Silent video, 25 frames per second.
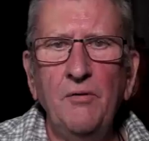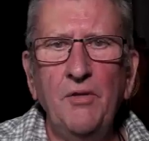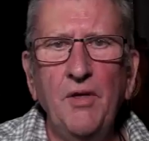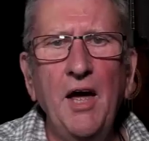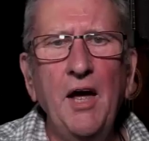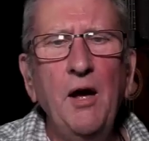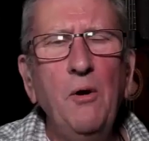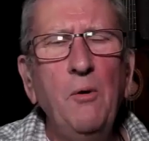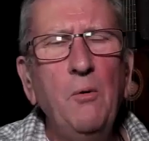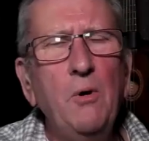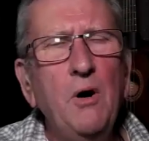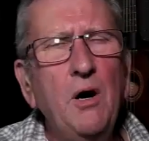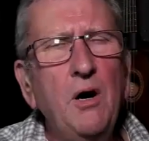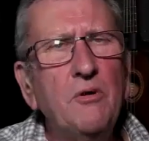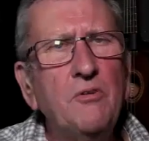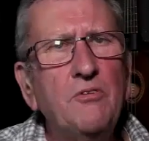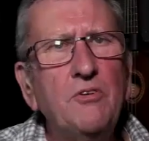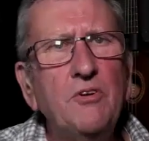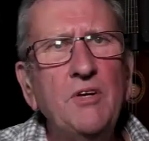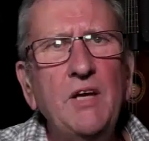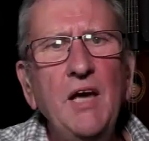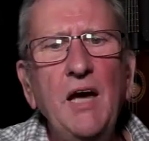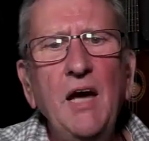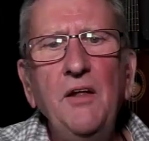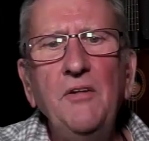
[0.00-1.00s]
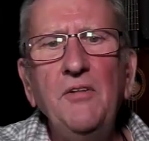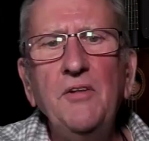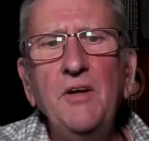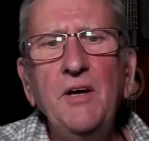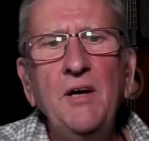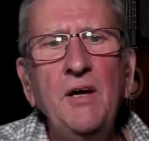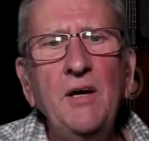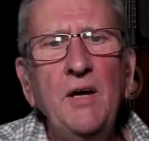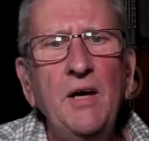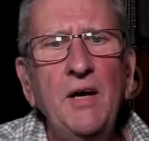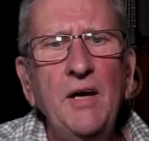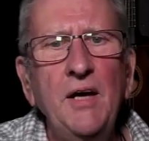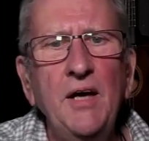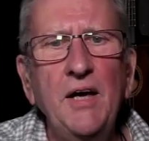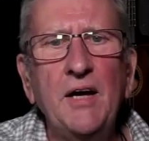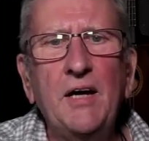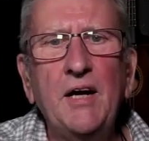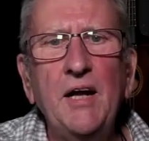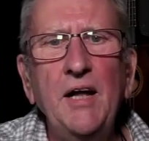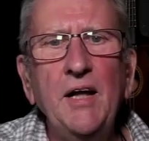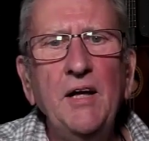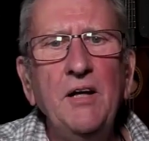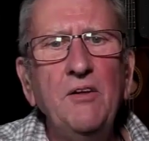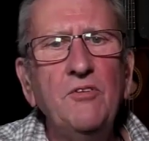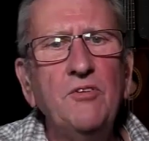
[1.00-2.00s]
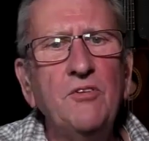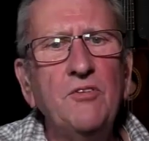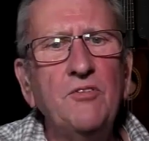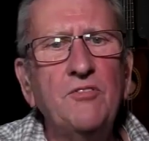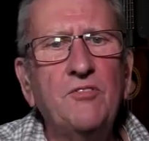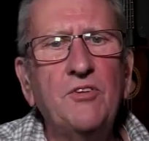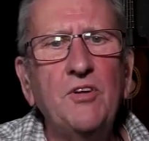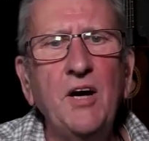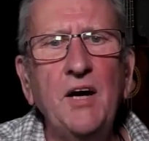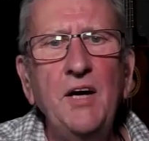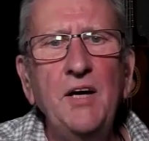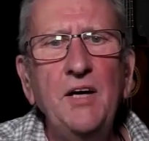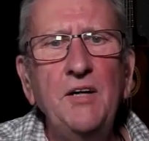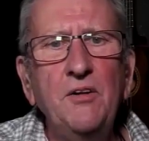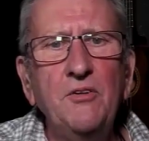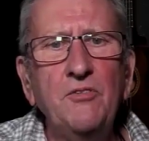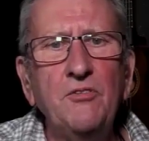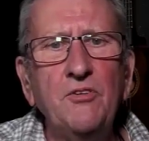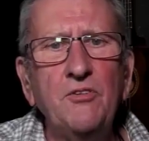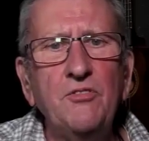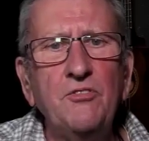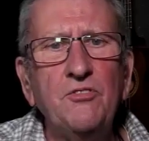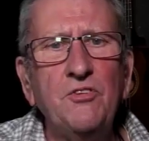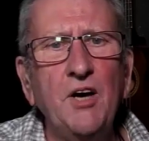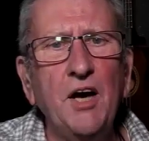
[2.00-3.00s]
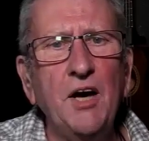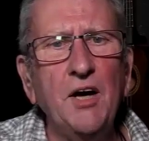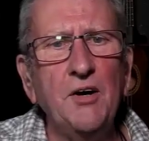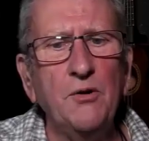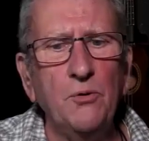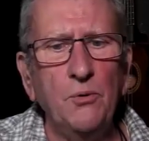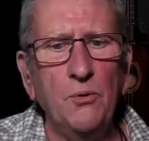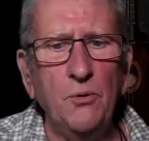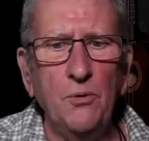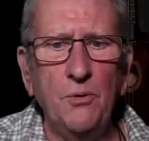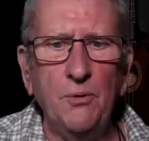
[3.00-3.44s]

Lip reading: They walk together, he clings as tight as a shadow.